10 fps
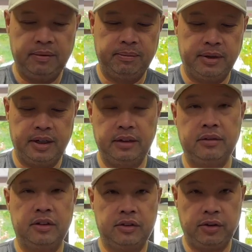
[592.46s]
But,
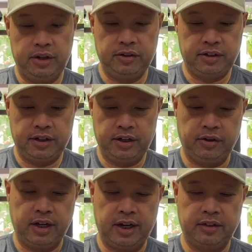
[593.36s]
so here's the deal,
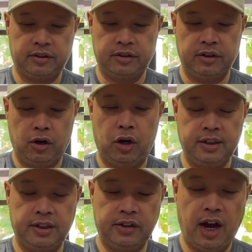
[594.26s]
guys. On
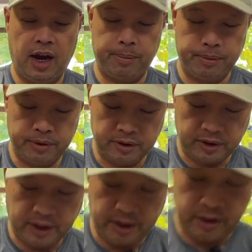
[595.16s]
the top, okay,